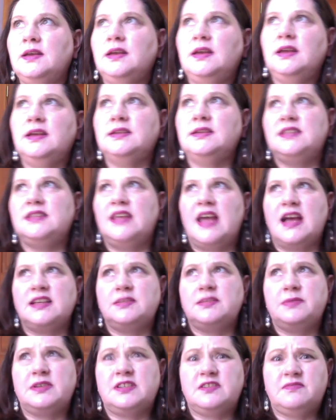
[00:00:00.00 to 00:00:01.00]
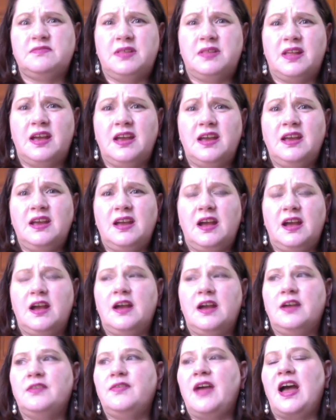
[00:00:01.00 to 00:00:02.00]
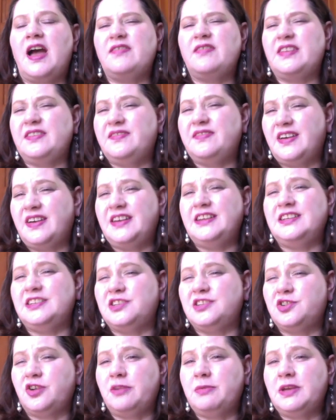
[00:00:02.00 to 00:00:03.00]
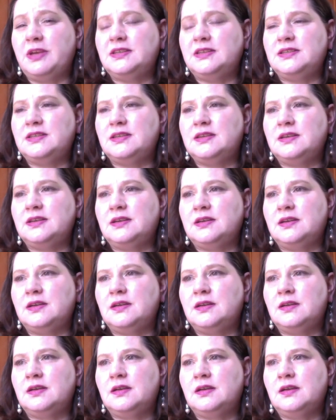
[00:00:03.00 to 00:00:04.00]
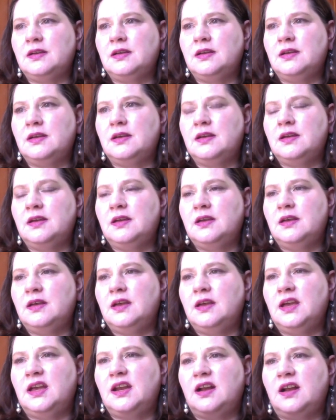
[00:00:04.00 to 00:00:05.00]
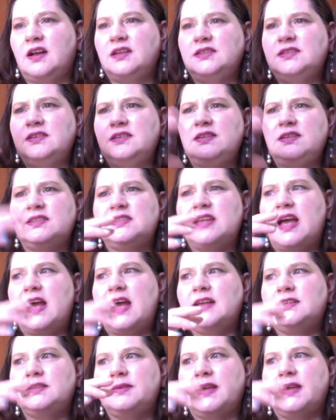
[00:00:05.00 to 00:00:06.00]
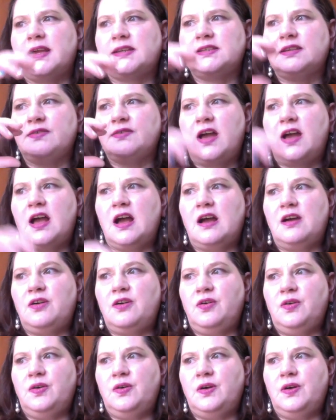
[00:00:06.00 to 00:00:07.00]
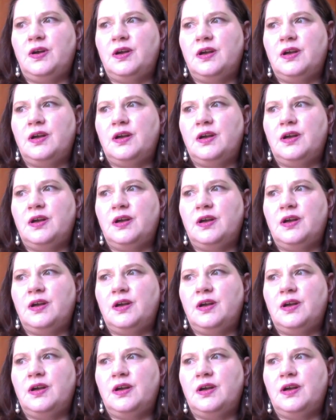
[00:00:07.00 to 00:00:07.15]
is the aspect of play of having fun and enjoyment and also this aspect of how